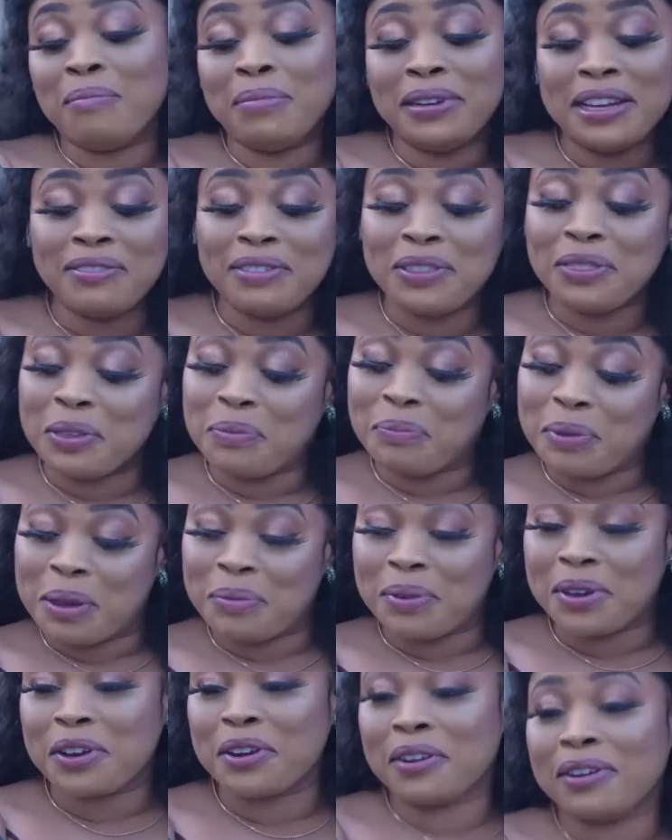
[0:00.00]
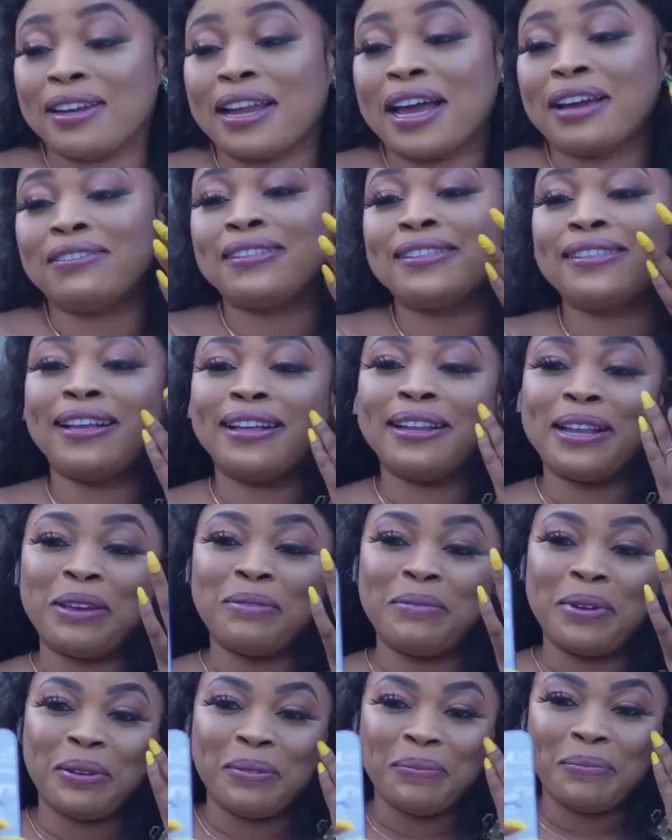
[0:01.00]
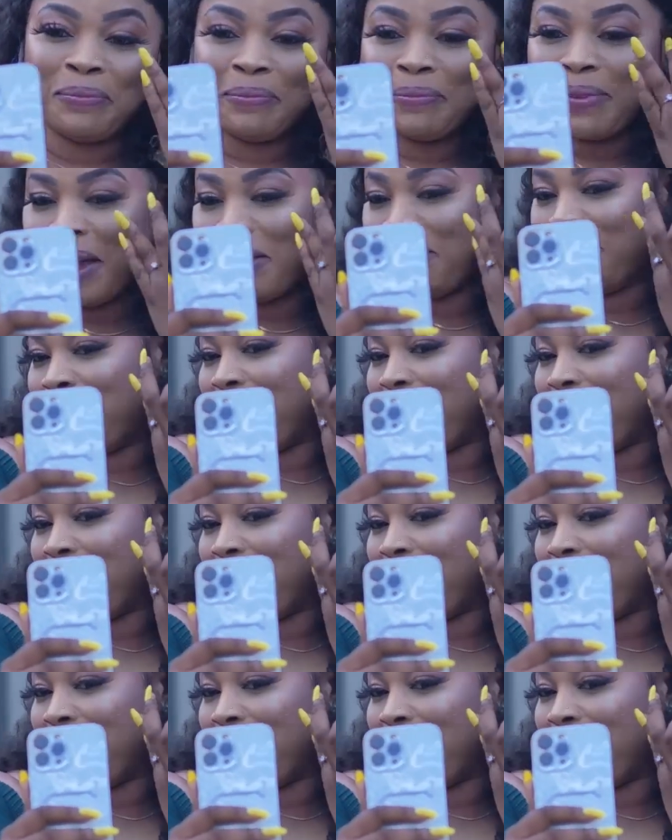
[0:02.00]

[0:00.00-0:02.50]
I'm living the baby girl lifestyle. I mean, my